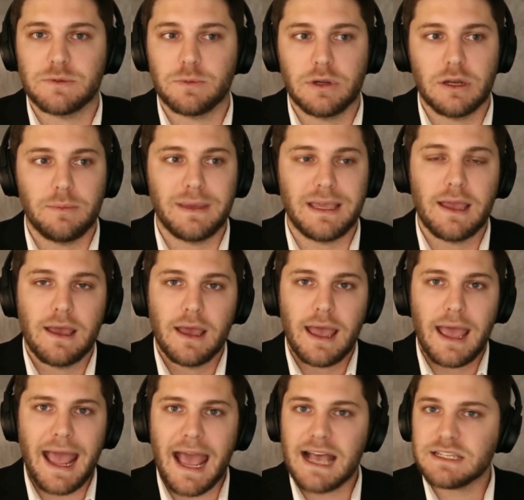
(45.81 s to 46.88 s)
We're going to be
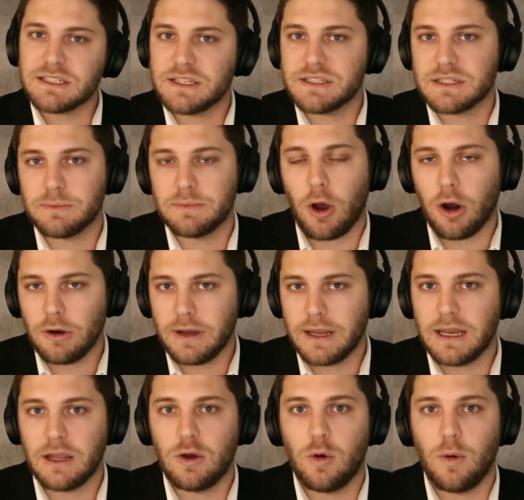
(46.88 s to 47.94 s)
asking some
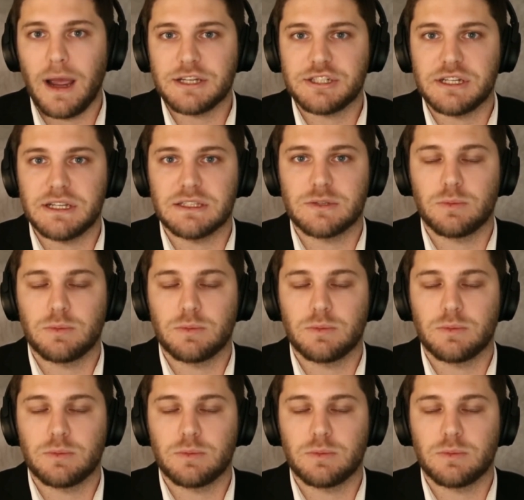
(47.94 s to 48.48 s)
hard-hitting questions.